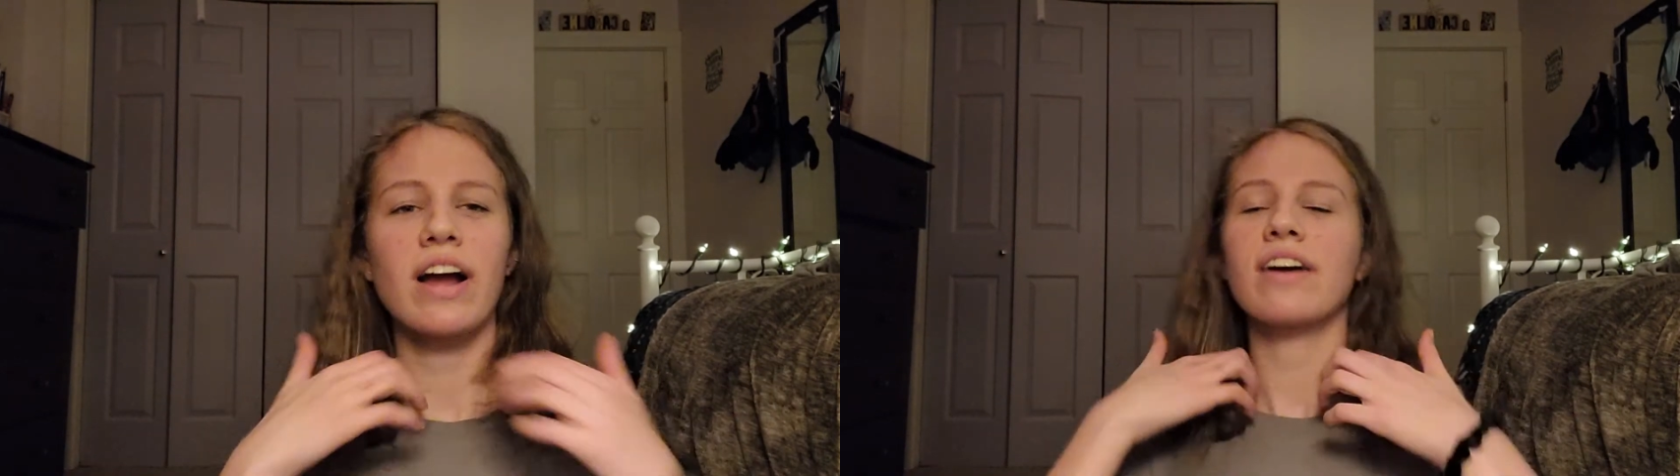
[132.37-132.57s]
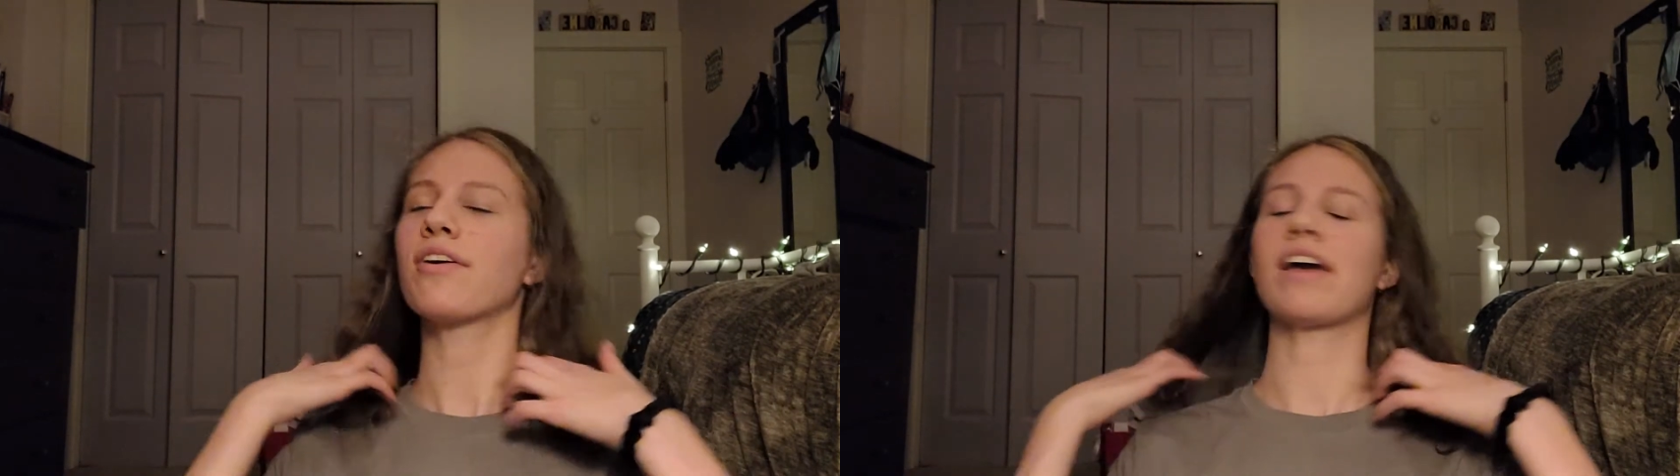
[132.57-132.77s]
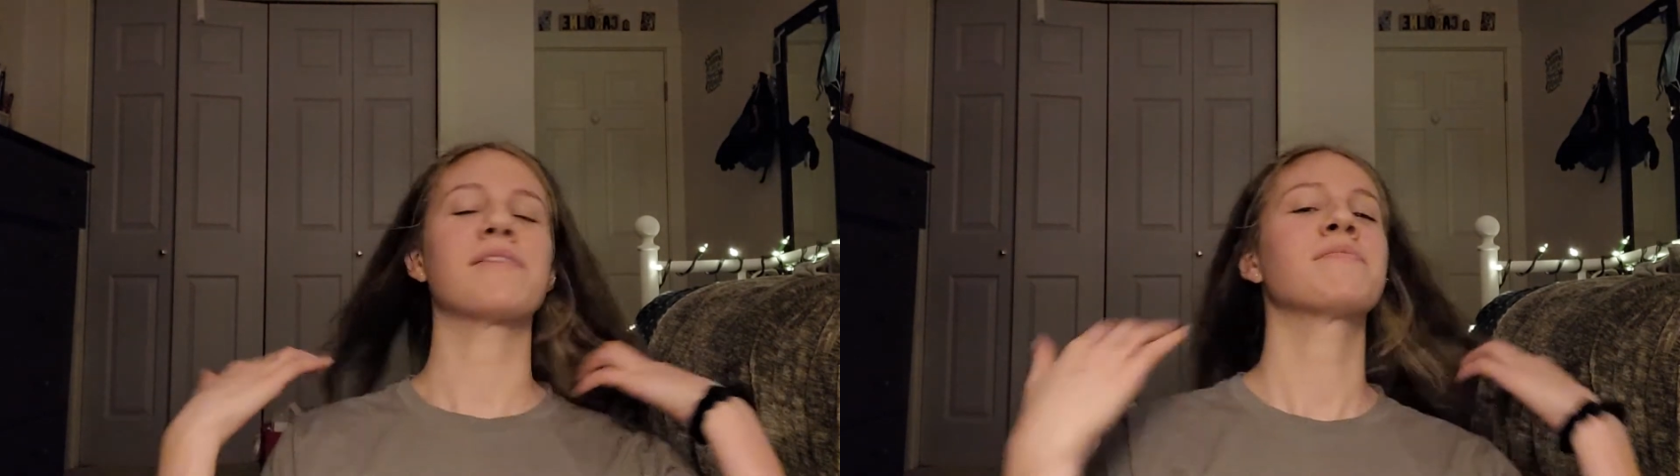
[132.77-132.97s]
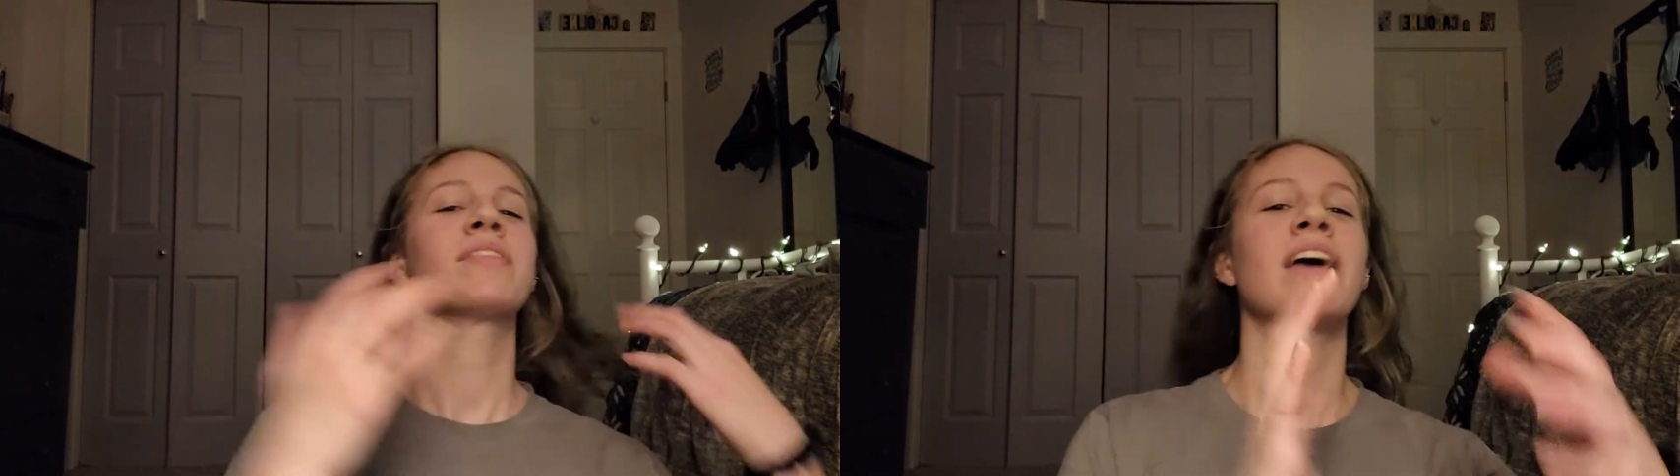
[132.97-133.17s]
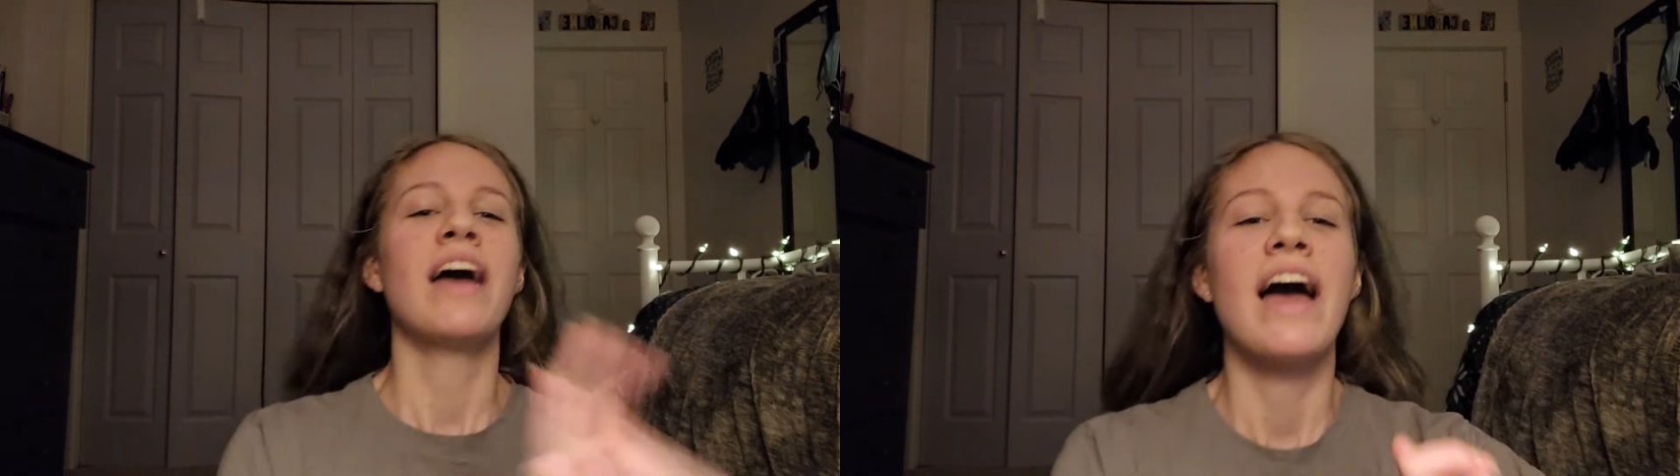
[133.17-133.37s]
Okay,
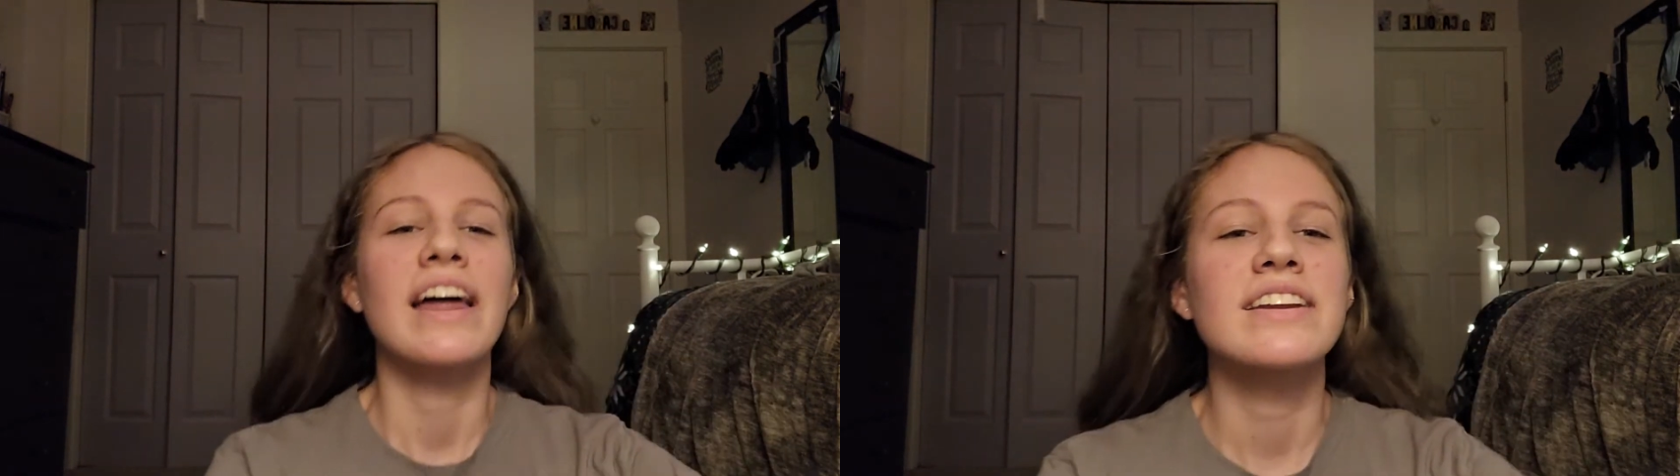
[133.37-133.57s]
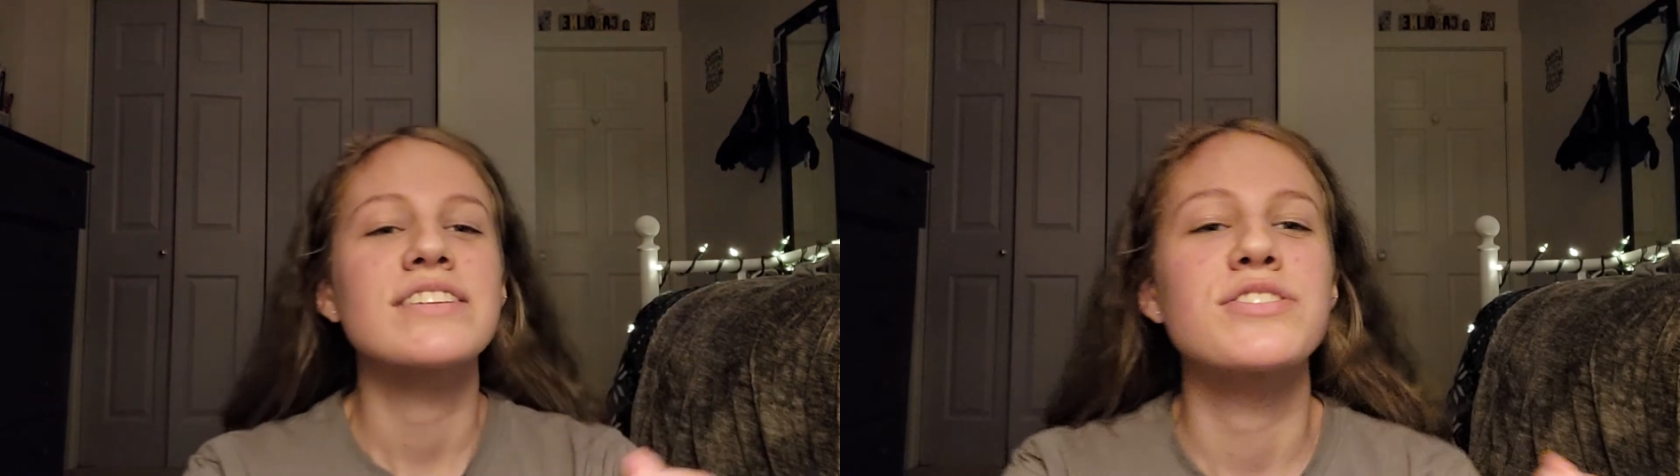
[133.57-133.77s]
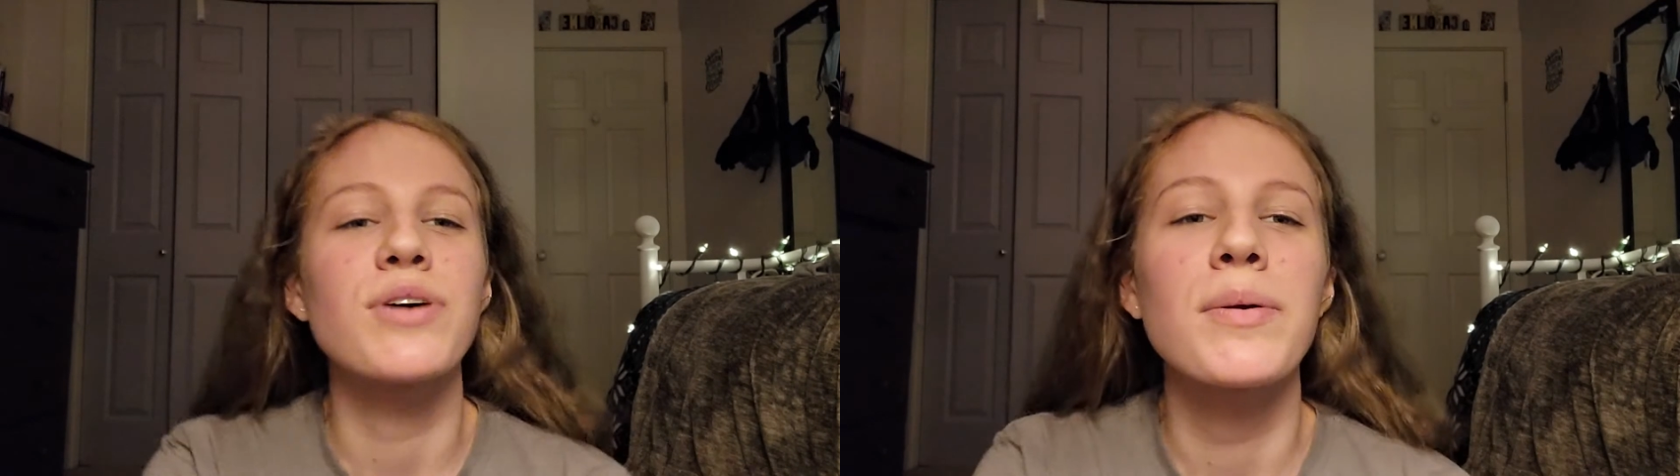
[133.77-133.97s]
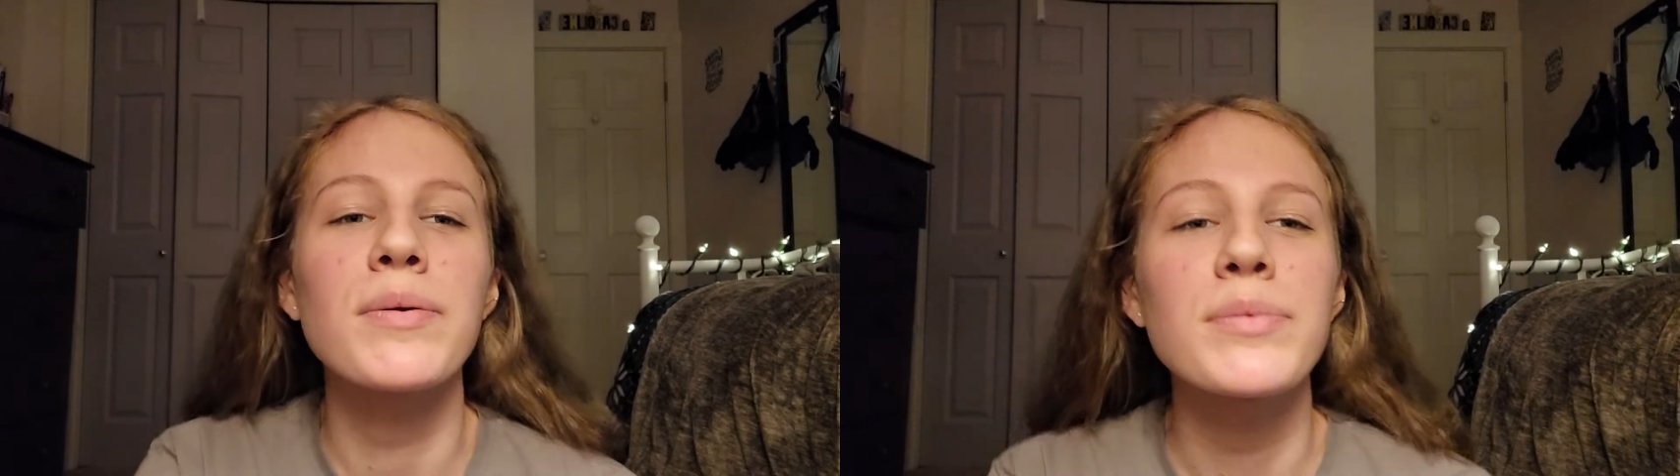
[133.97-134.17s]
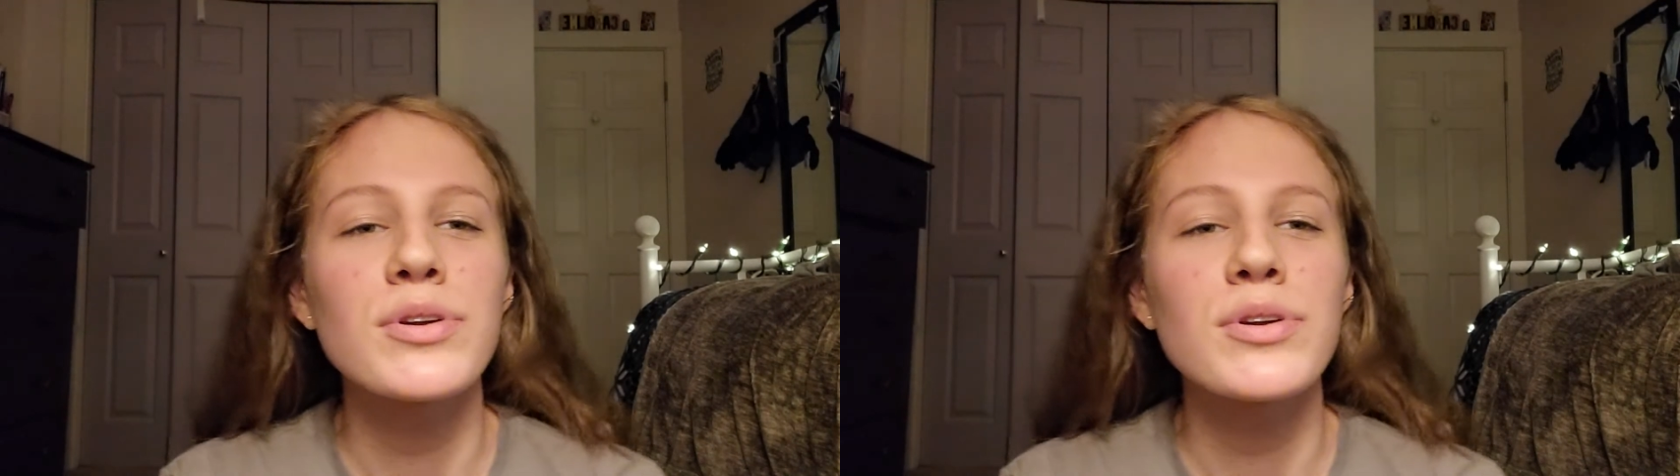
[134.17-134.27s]
and so I'm